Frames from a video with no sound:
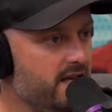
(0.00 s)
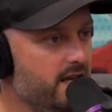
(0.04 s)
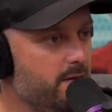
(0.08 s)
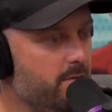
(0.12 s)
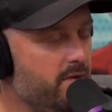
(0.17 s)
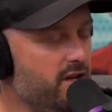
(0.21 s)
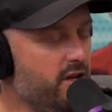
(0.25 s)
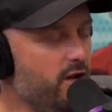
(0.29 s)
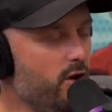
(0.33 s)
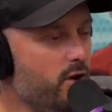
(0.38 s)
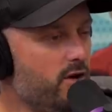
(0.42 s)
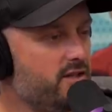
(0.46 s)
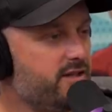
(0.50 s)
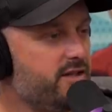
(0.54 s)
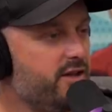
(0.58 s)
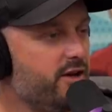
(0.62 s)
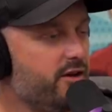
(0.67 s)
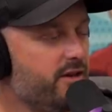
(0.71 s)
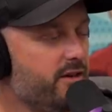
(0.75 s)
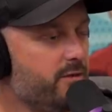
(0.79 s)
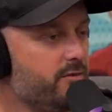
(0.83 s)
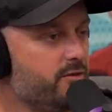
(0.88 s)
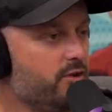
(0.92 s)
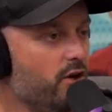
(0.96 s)
But you always
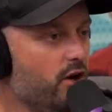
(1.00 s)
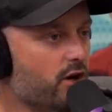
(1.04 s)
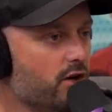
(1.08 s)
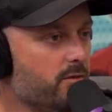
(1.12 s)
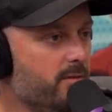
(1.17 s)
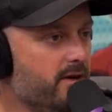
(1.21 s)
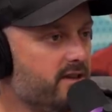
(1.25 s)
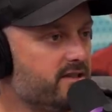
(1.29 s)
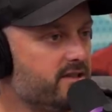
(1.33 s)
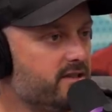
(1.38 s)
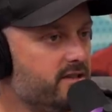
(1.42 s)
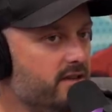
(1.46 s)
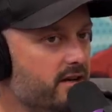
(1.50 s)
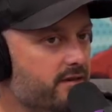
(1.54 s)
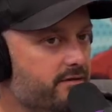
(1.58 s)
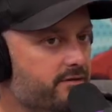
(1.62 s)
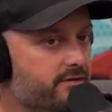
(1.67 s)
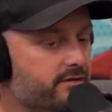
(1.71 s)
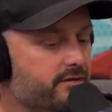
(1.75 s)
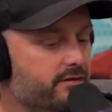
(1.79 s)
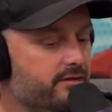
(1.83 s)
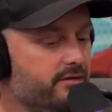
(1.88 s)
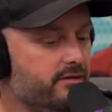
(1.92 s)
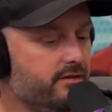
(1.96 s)
hear them talk about
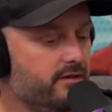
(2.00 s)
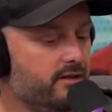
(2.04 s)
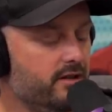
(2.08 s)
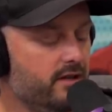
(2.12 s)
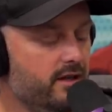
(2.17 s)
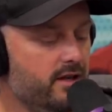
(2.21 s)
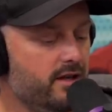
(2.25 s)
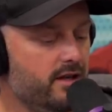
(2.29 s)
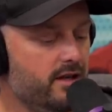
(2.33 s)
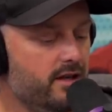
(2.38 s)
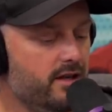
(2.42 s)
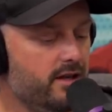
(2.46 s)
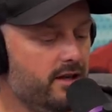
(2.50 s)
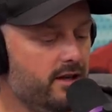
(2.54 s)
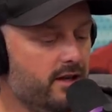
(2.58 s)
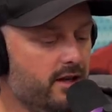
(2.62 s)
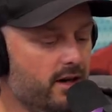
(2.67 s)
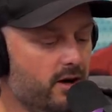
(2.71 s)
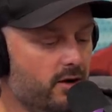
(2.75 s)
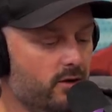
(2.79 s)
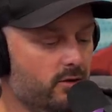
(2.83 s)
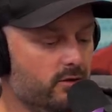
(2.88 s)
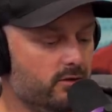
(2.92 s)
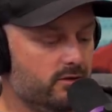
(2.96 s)
stuff, you
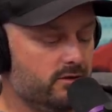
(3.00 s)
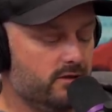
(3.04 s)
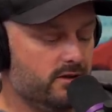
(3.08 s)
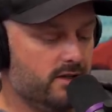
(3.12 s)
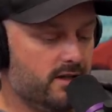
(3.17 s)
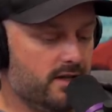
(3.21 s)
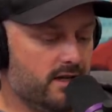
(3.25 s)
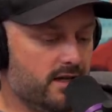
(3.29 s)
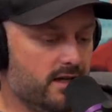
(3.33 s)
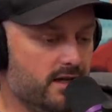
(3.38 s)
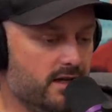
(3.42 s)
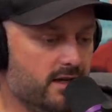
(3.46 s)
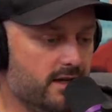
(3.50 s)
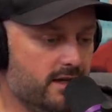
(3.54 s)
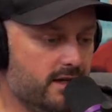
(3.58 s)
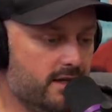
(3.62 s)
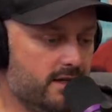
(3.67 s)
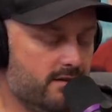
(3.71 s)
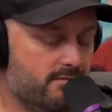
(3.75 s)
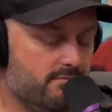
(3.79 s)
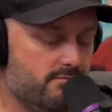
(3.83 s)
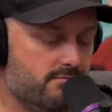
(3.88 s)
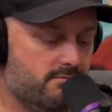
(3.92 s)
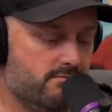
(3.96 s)
know.
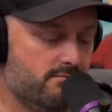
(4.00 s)
I